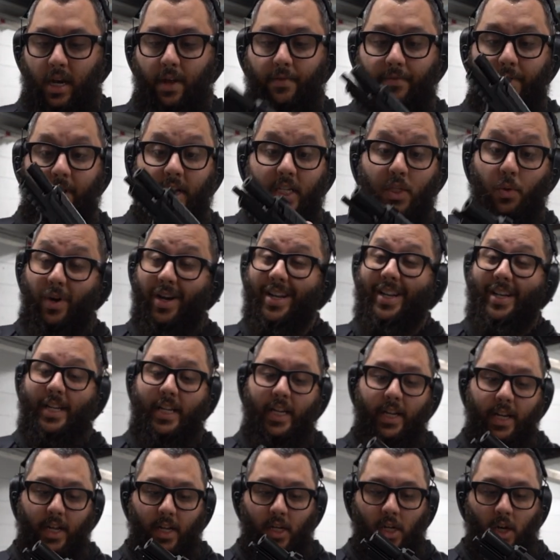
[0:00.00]
This one
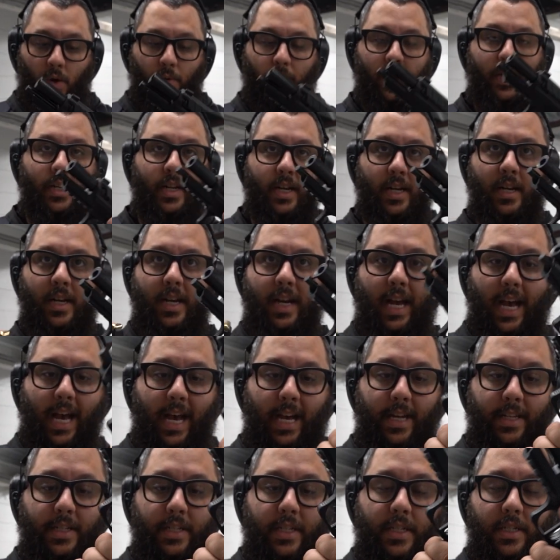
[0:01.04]
didn't go in
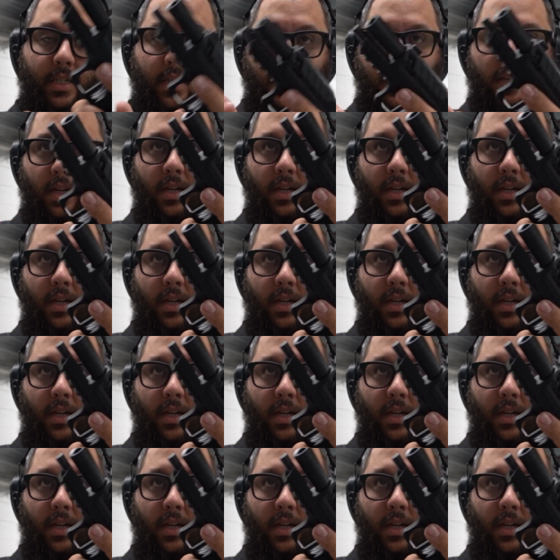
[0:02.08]
as